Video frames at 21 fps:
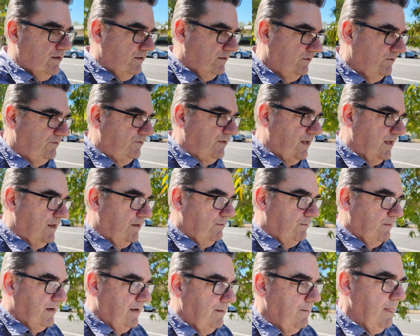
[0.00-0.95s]

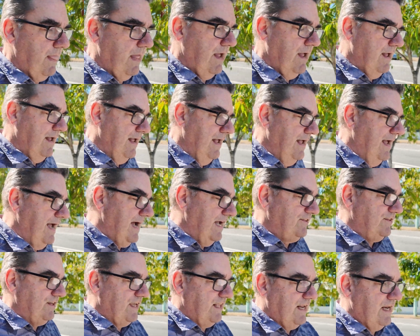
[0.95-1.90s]
So hard
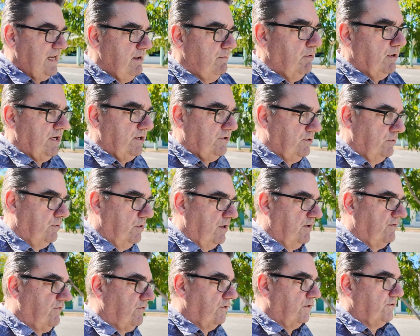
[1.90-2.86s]
to get anybody to work
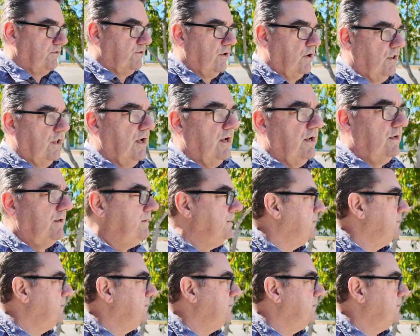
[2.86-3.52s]
for $1